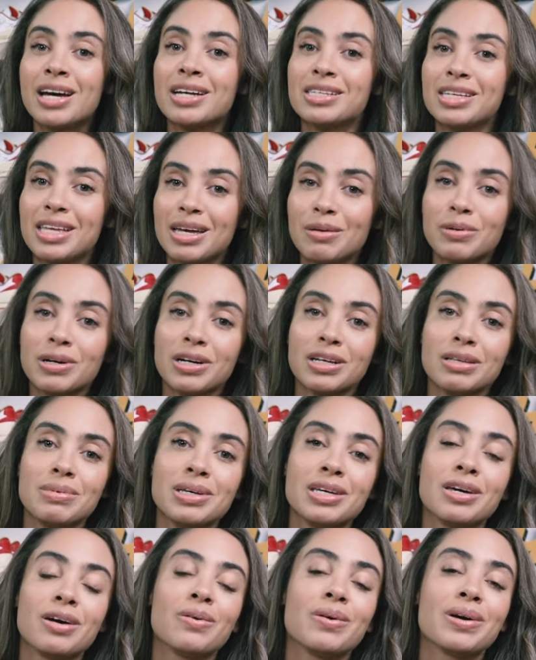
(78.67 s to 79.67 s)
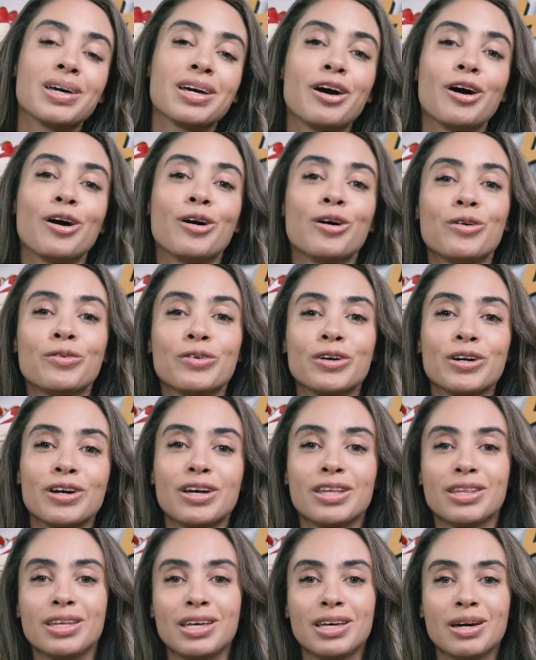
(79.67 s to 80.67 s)
Today, we're going to be going over
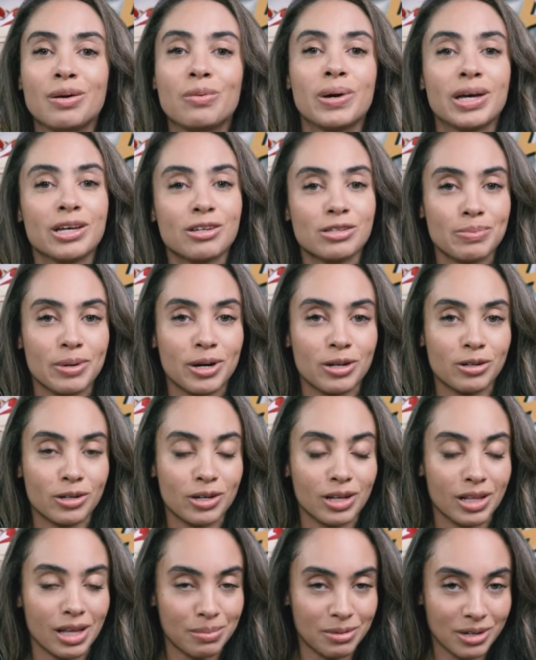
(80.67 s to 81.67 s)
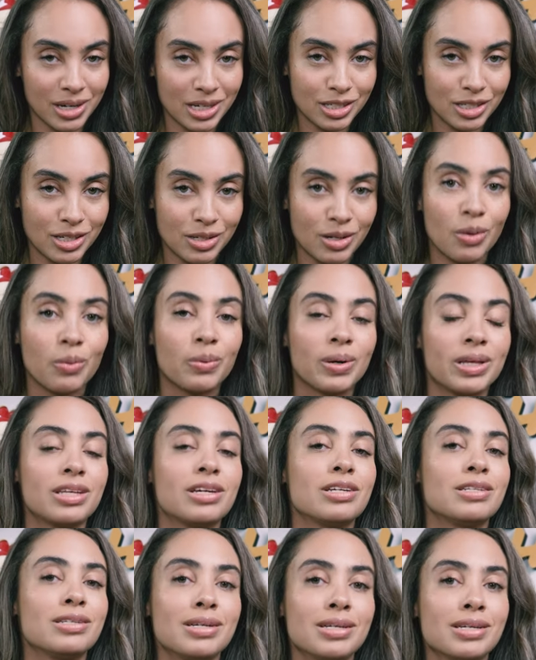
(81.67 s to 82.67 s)
the Wales Bonner collaboration with
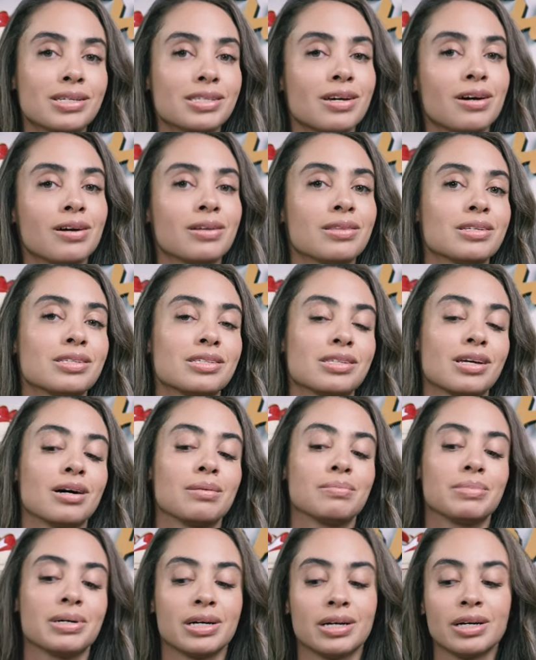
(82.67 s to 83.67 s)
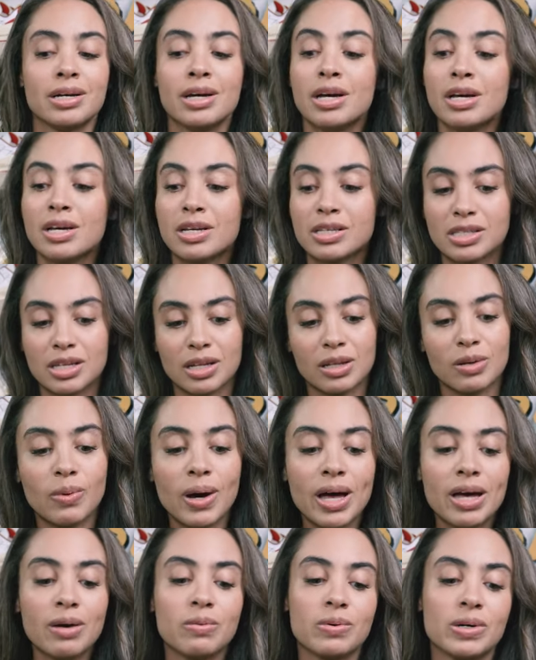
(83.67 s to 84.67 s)
Adidas on the Samba
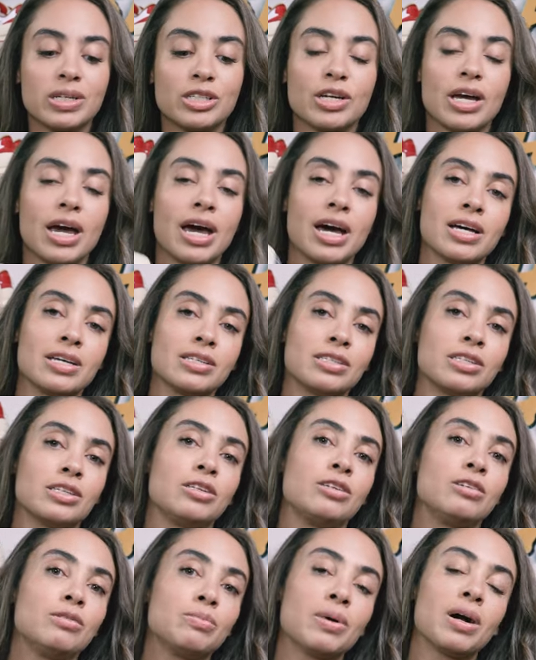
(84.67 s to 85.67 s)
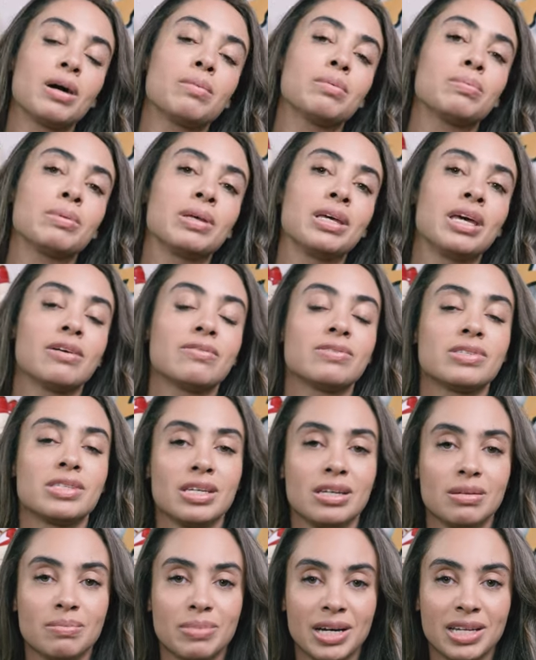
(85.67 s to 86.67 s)
silhouette, which, as you probably have
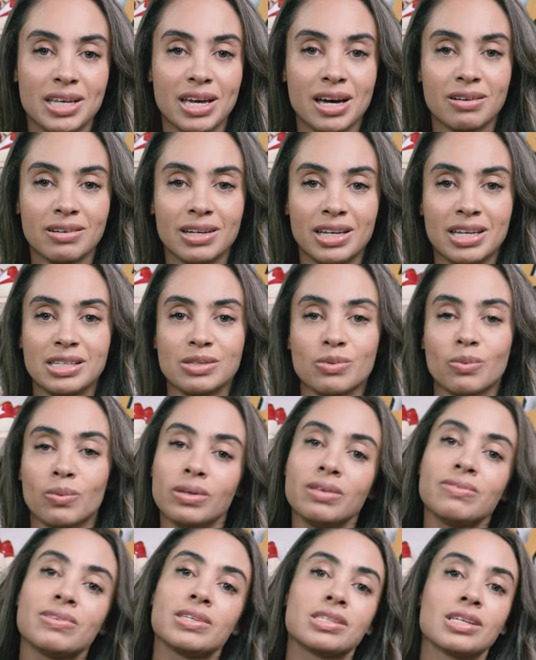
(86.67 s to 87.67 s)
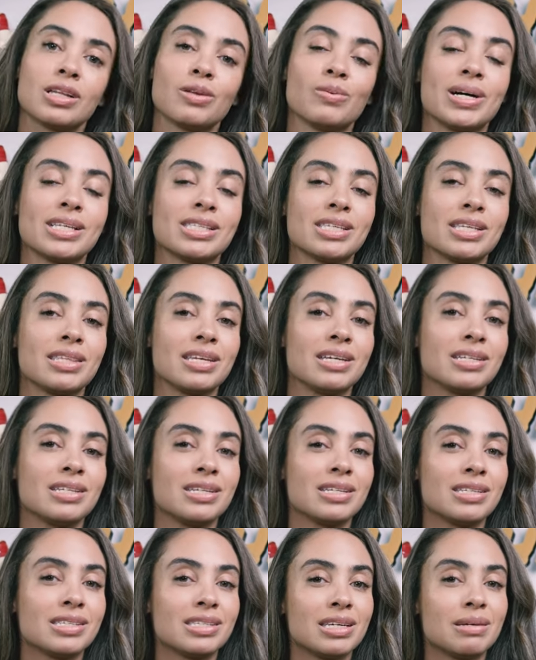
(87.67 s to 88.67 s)
seen by now, is one of the silhouettes that the
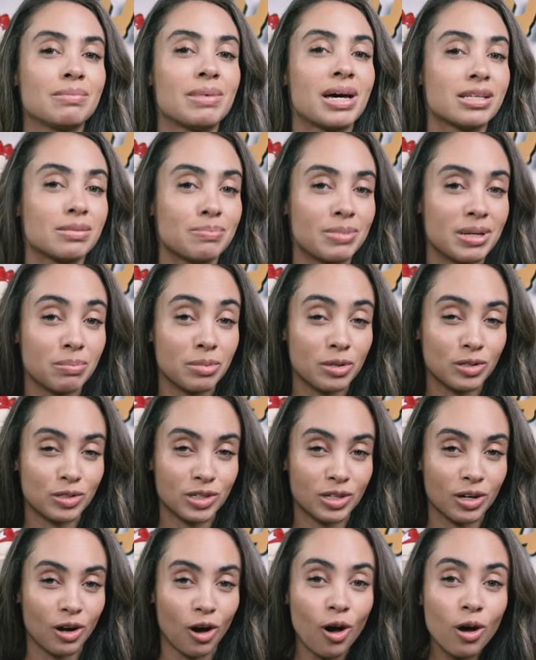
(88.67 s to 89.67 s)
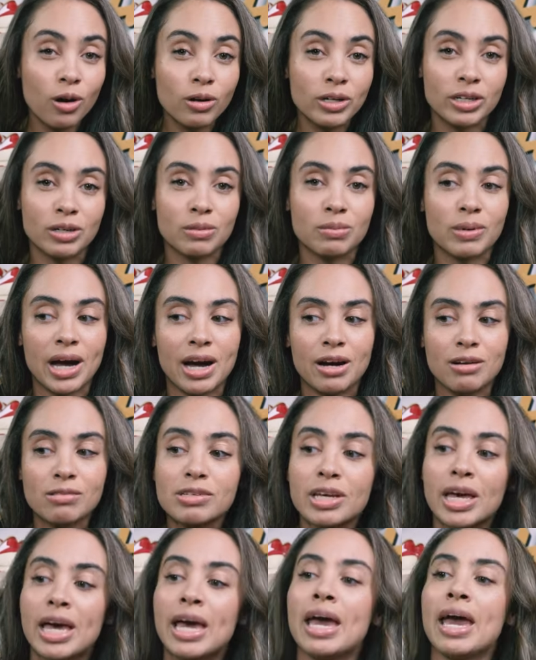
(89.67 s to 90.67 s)
Adidas team has been pushing all year
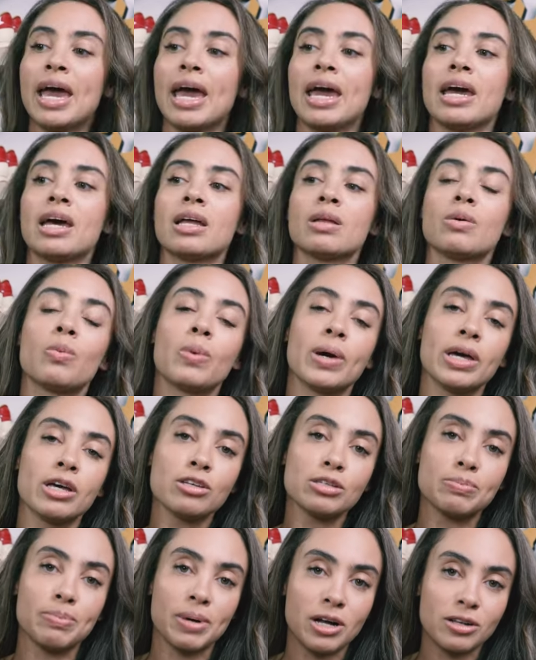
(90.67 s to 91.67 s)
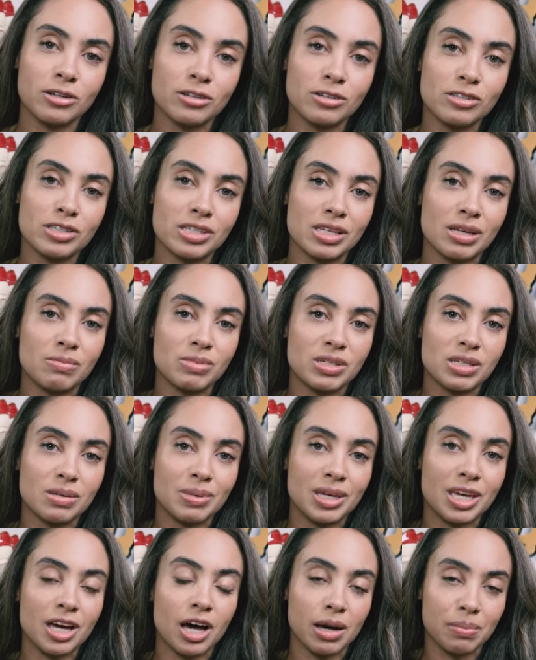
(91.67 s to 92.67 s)
round. And Wales Bonner seems to
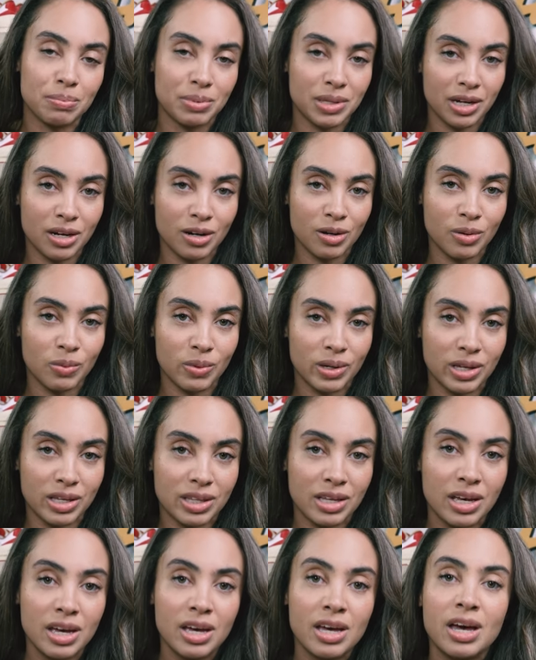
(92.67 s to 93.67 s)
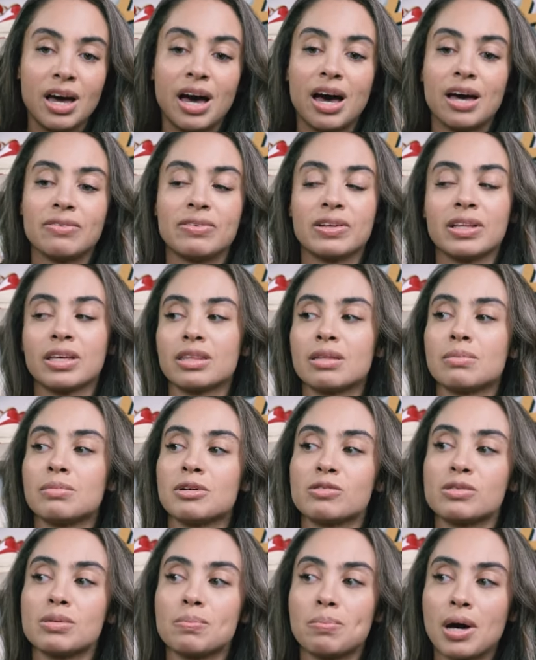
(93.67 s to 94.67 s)
be up there with, I feel like, the
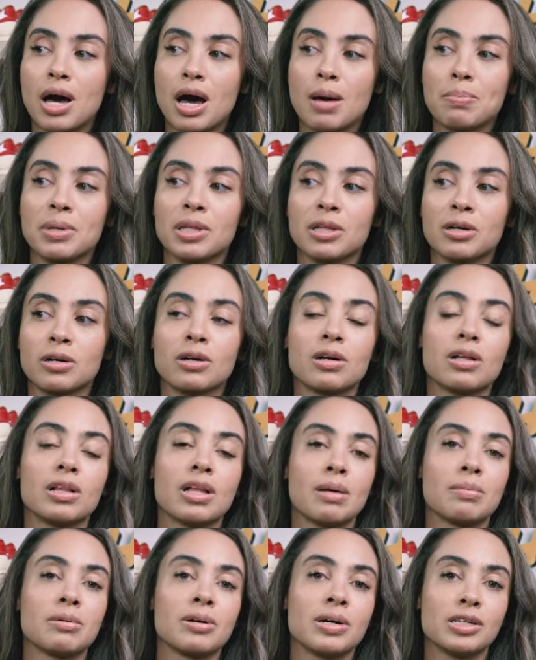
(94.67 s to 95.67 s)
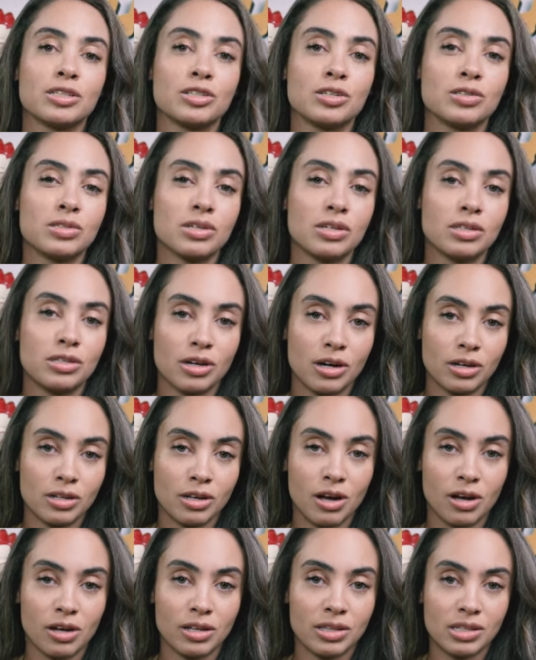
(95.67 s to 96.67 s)
most popular collaborations done
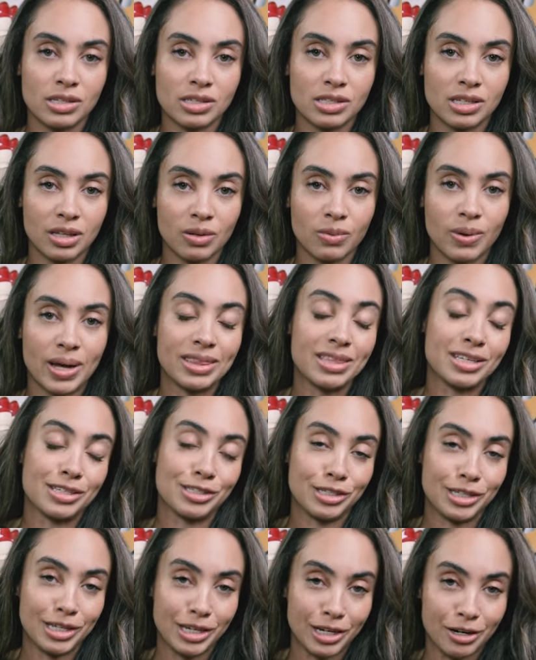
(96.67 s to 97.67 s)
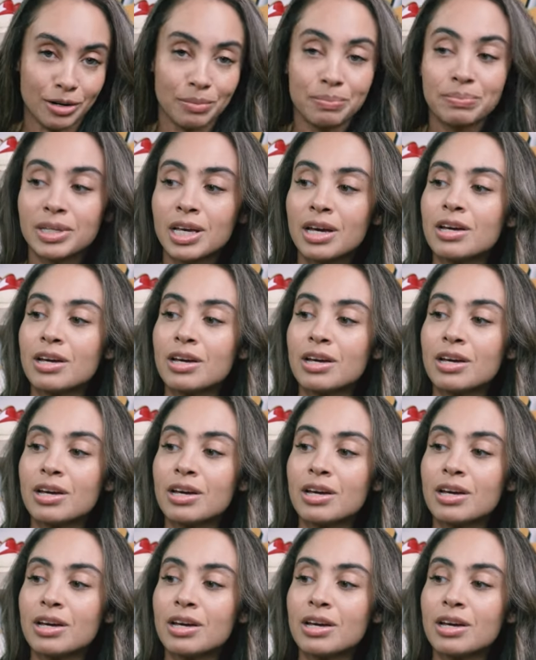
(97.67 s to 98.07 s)
on this silhouette this year.